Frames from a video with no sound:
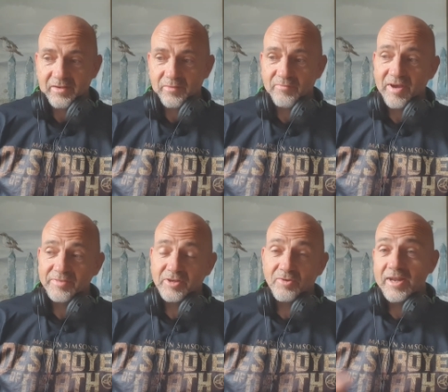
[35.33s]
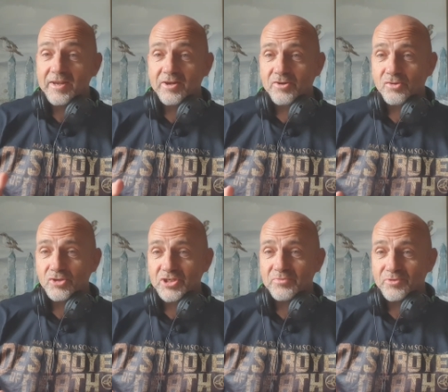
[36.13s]
We've had the great
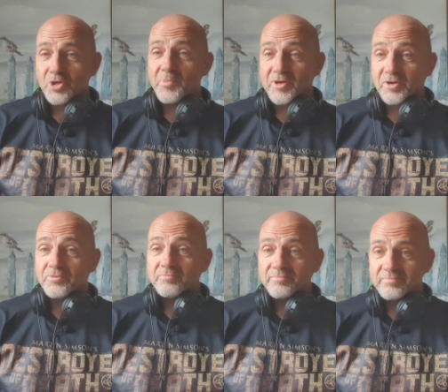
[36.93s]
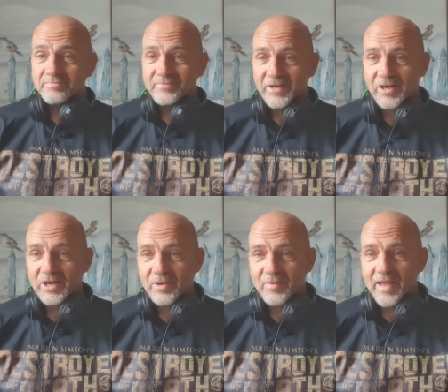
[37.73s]
Crossing Rubicon
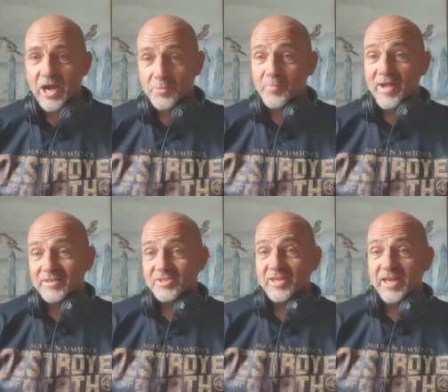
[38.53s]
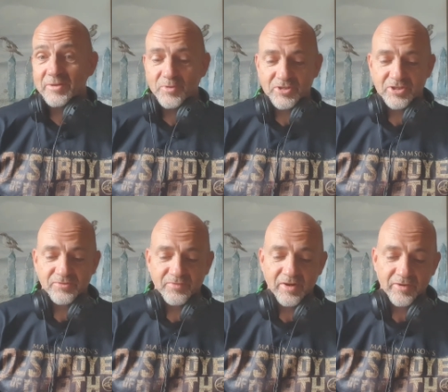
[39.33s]
album out today, which is
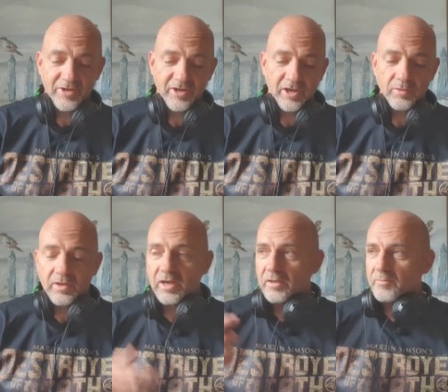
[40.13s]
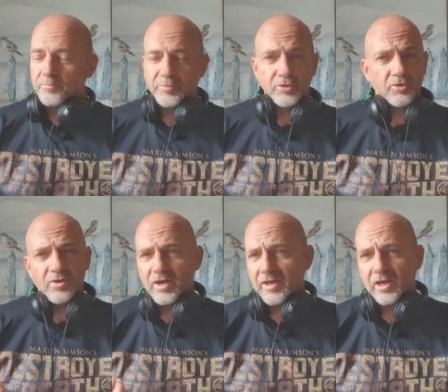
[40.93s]
very, you know, pure
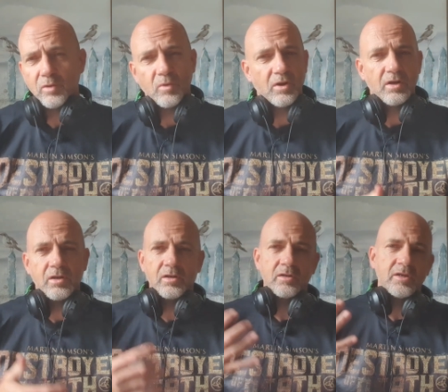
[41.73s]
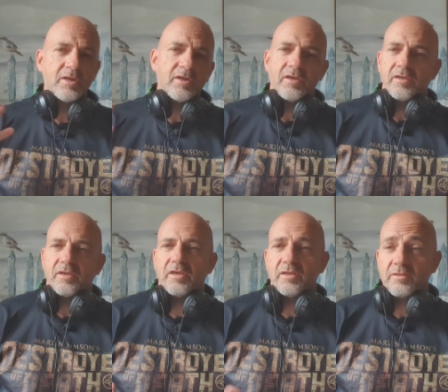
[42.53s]
AOR,
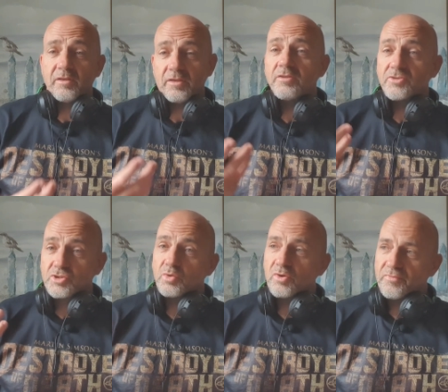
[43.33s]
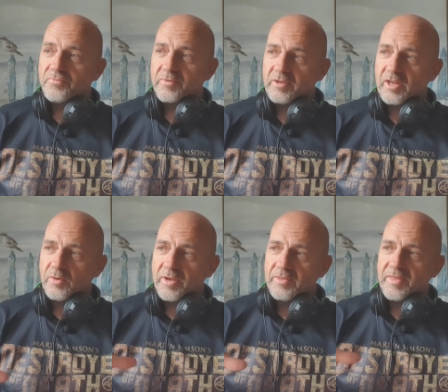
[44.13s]
in sort of, you know,
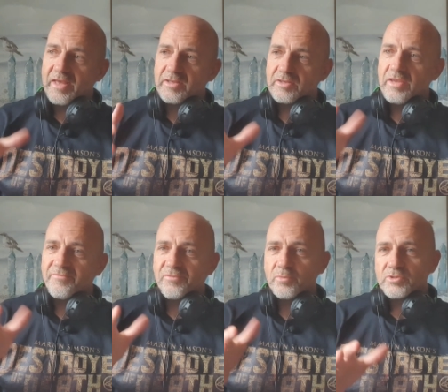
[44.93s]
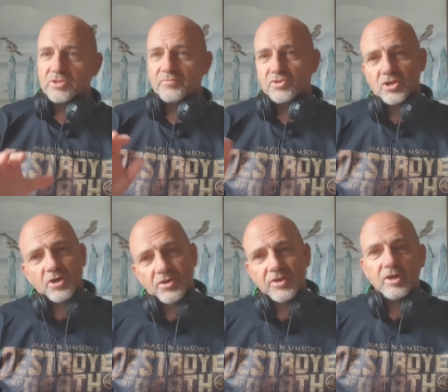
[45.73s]
in that influence of
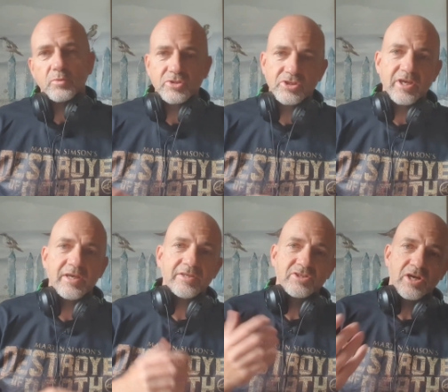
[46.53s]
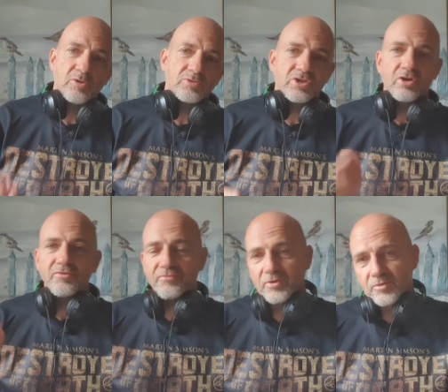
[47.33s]
Journey, I would say, Toto,
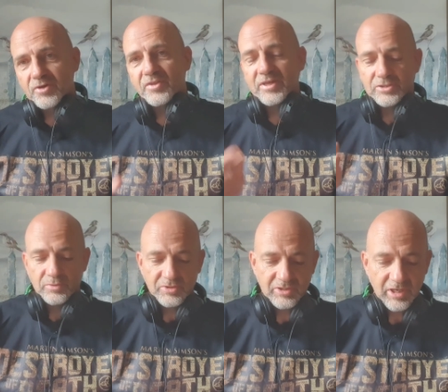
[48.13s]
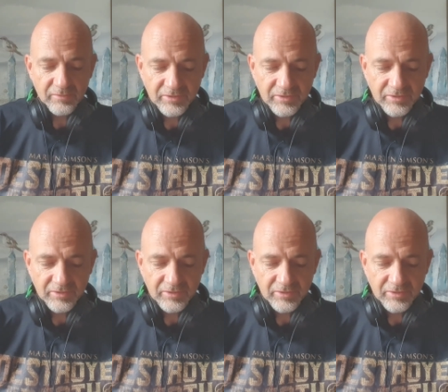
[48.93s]
Foreigner, that sort of stuff.